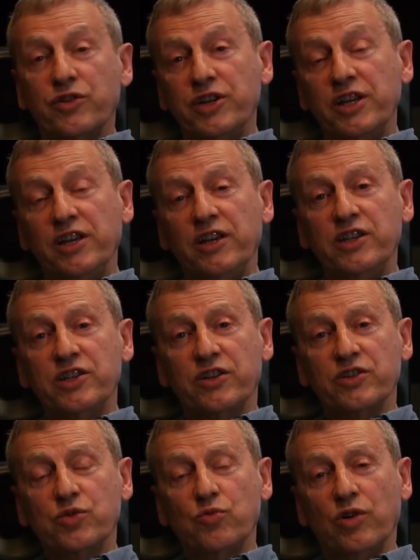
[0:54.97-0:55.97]
critiquing each
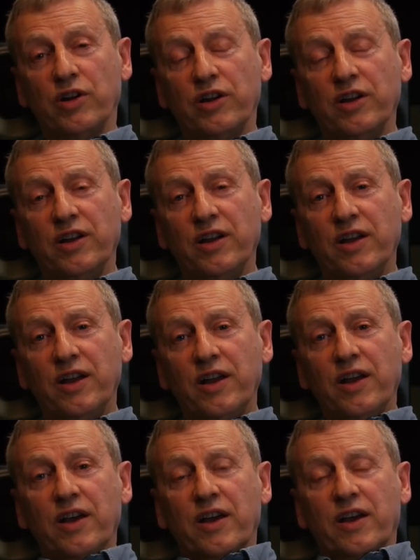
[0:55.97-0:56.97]
other's work.
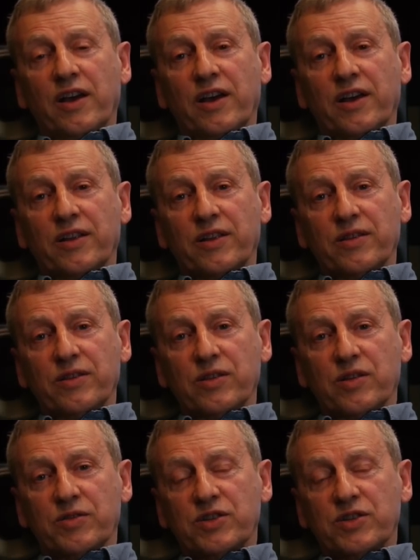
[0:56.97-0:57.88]
The